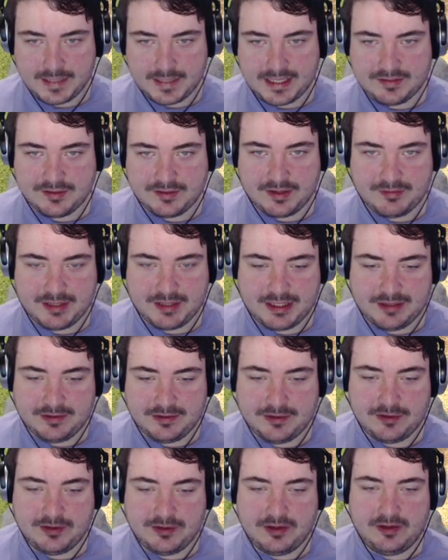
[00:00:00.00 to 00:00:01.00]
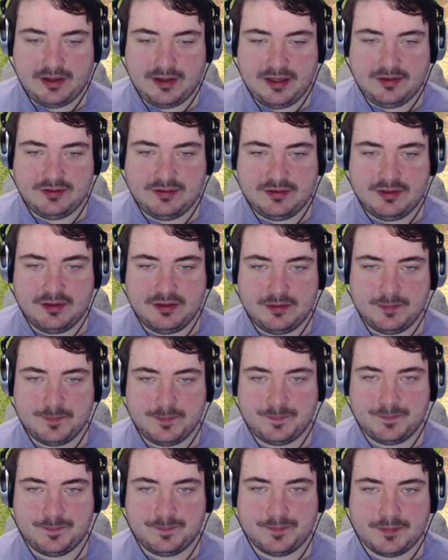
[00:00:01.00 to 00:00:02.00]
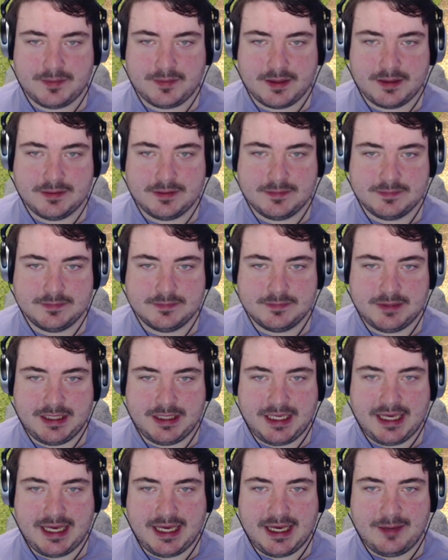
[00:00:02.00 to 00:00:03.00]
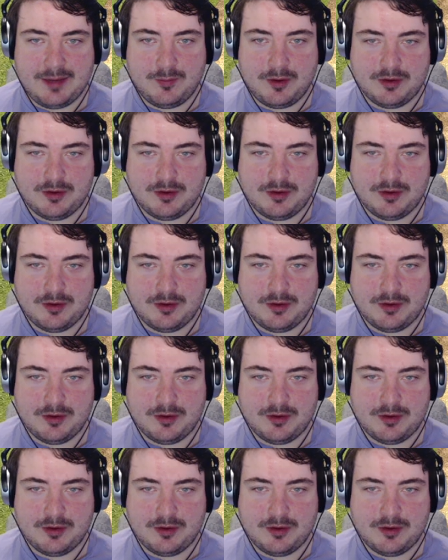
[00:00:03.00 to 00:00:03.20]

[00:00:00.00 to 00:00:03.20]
Let's have a little look at this. Yeah, it